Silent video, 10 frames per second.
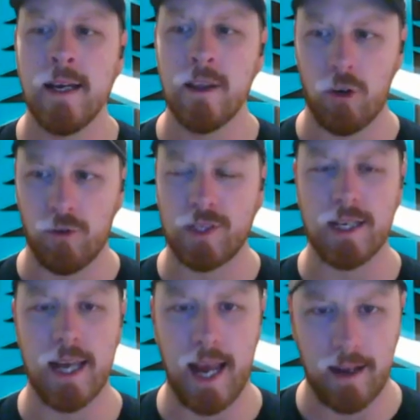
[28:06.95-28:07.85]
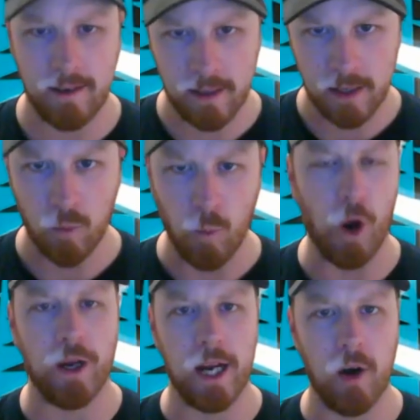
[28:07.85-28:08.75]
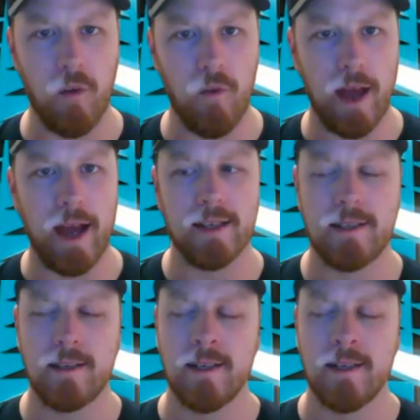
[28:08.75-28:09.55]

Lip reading: They're obviously, yeah, working on that